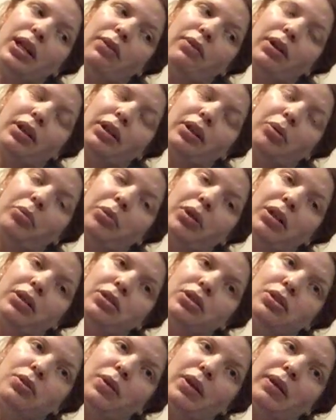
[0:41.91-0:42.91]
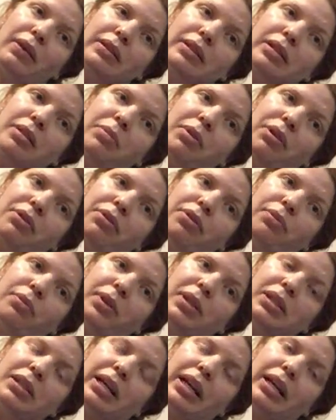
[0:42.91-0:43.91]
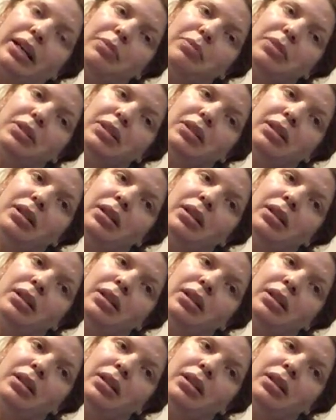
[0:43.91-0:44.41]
I recommend doing this about 3 times.